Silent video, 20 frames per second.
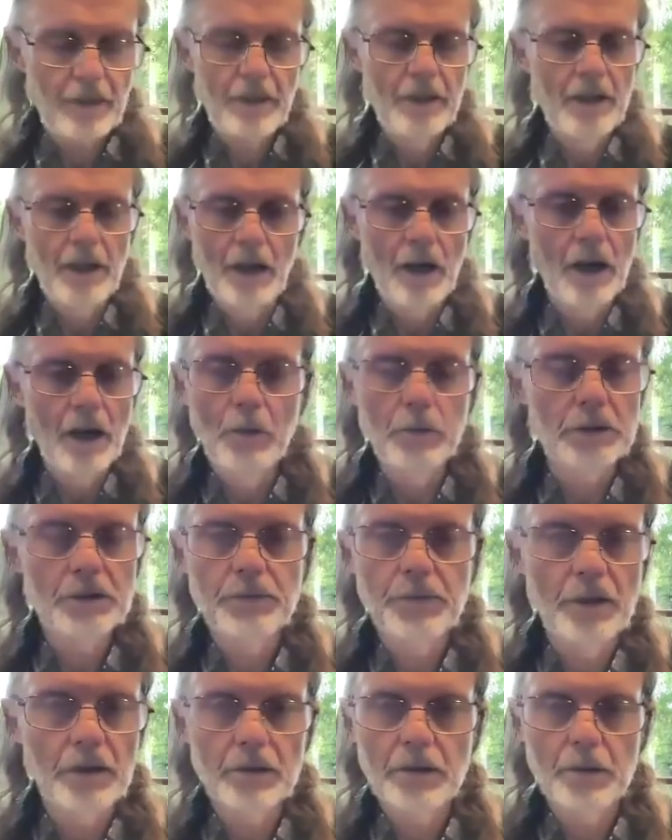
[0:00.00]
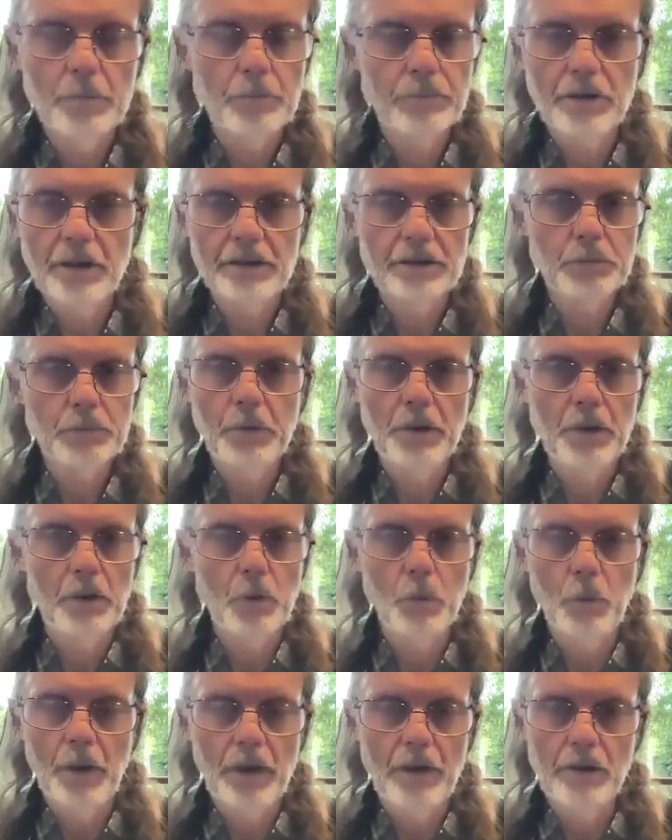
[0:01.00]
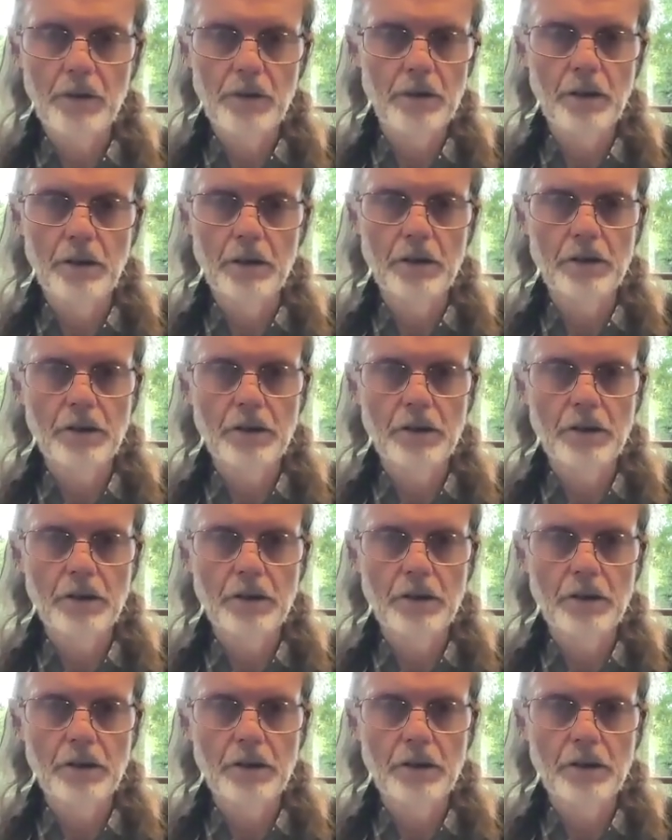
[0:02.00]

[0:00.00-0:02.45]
Yeah, I was very impressed with the way you did